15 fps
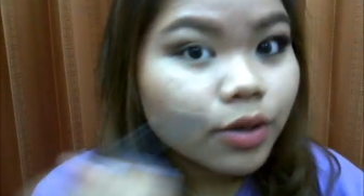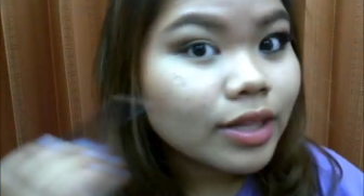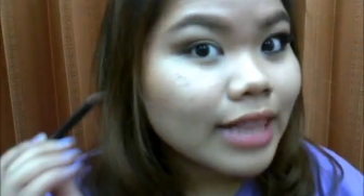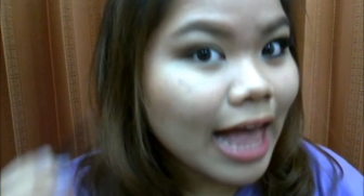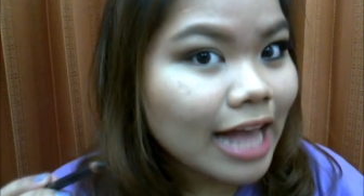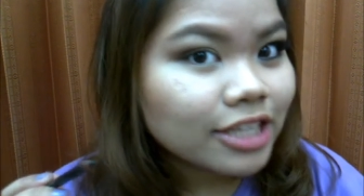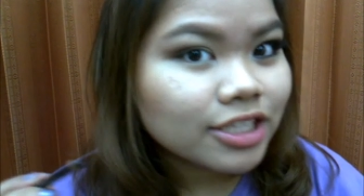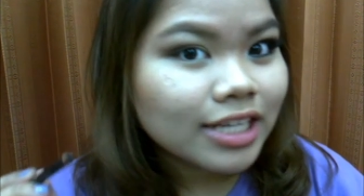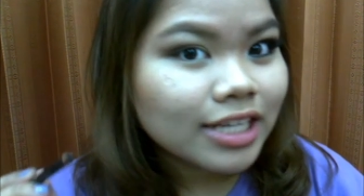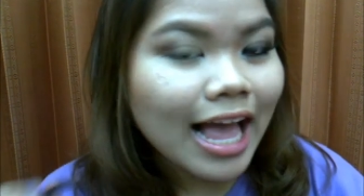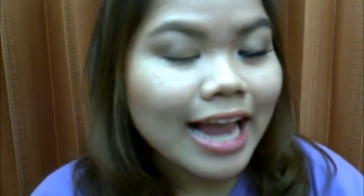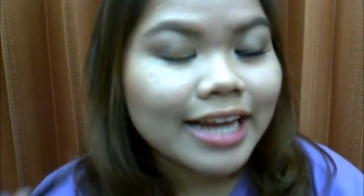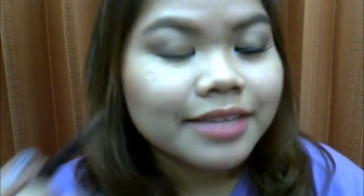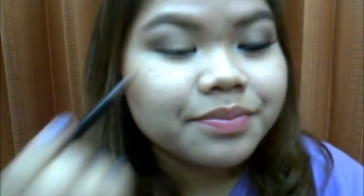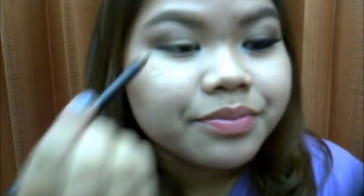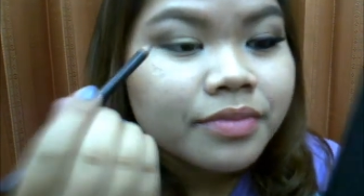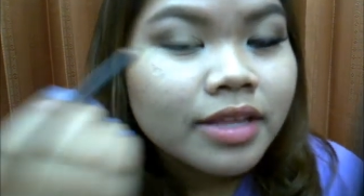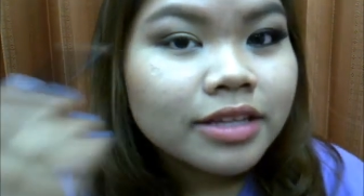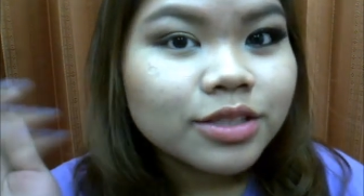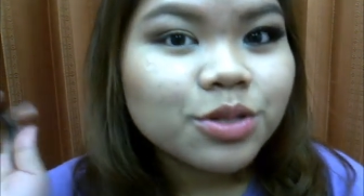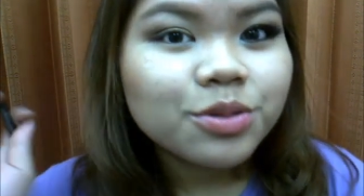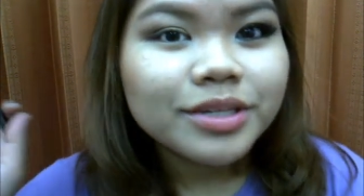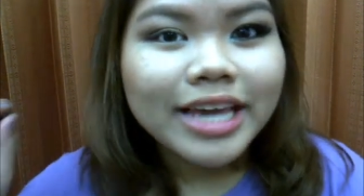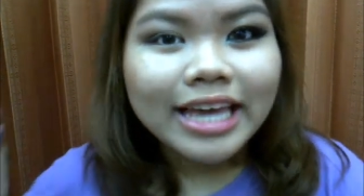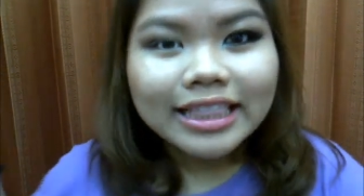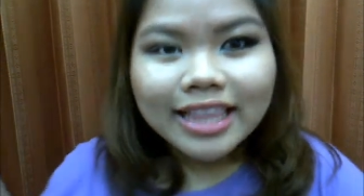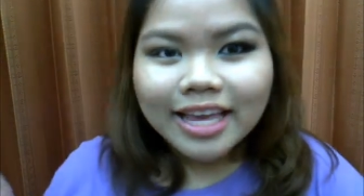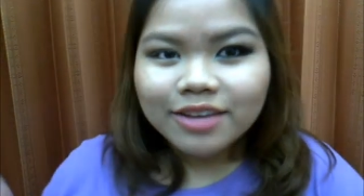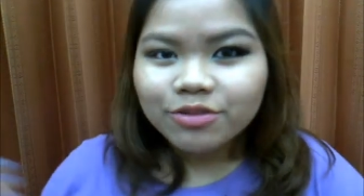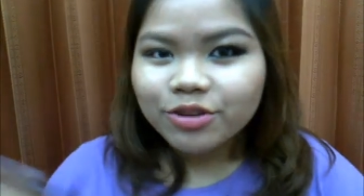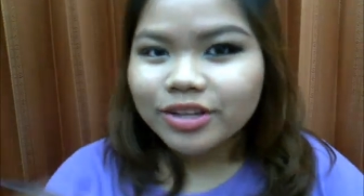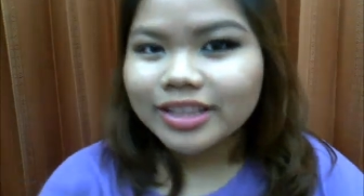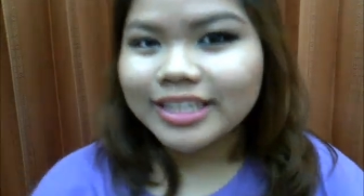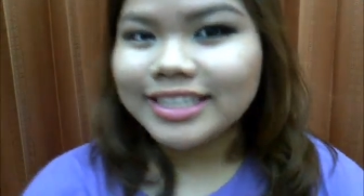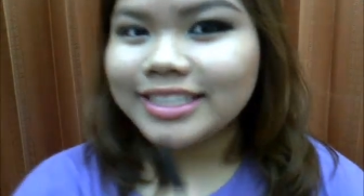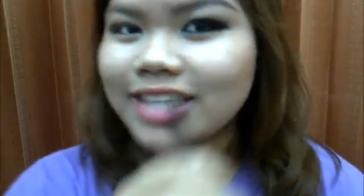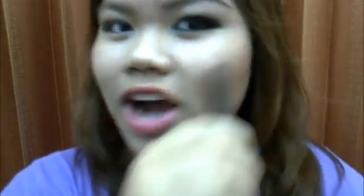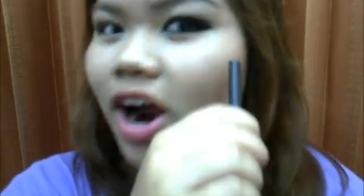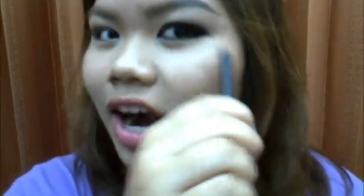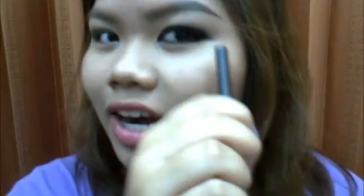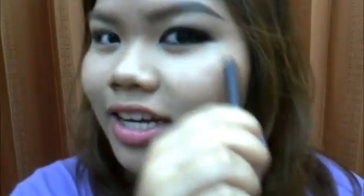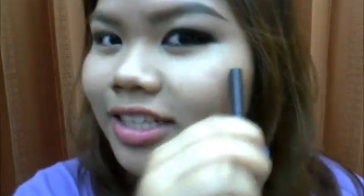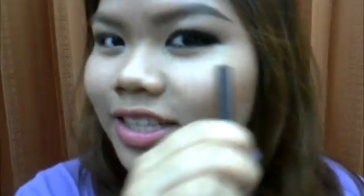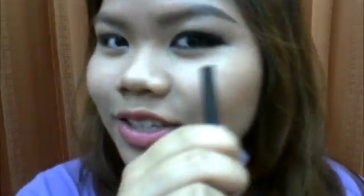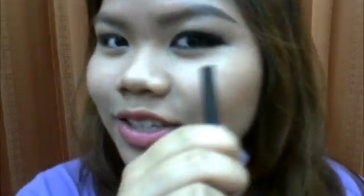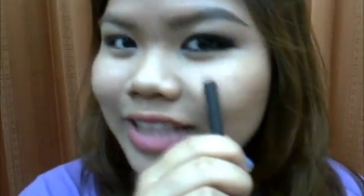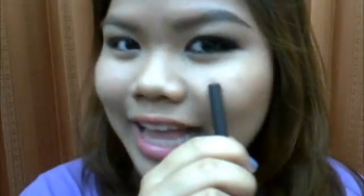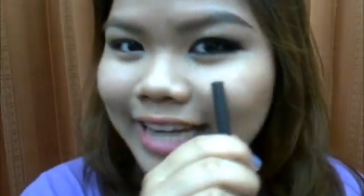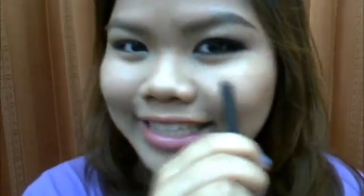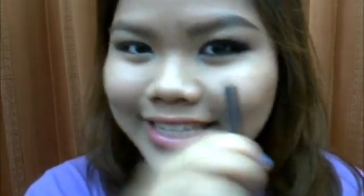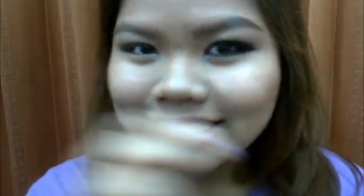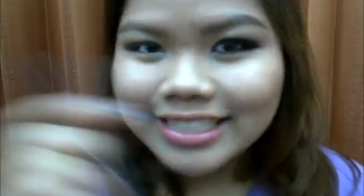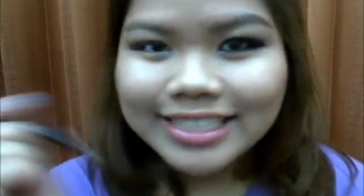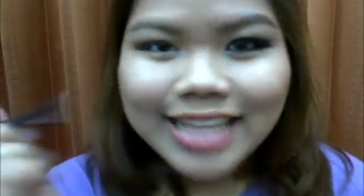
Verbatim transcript: your lash line to get like really dark look like this